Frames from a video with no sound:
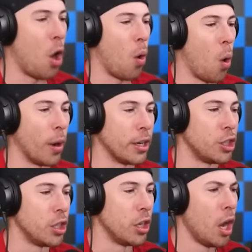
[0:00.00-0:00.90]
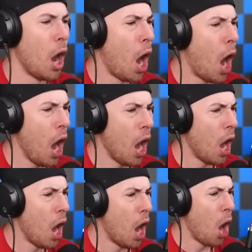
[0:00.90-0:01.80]
Oh, orange. Huh?
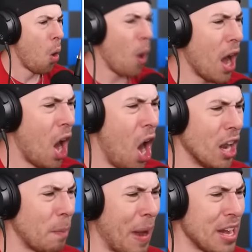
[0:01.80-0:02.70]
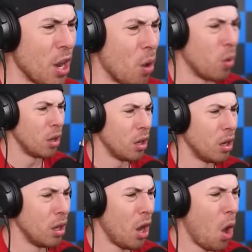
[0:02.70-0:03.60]
What? A jalapeno.
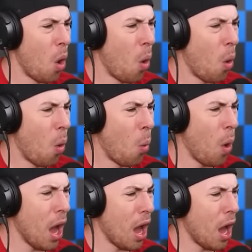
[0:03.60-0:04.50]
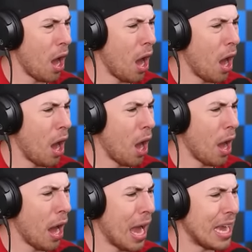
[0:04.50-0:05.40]
What?
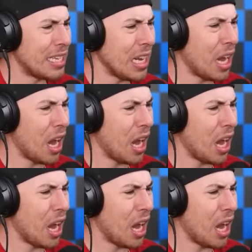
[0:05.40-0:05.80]
Is he...